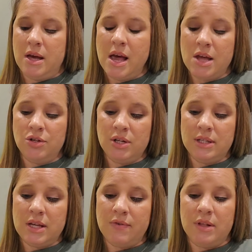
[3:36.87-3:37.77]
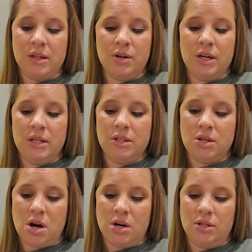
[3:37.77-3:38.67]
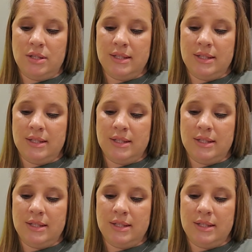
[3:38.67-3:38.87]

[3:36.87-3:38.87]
Hundreds of glittery stars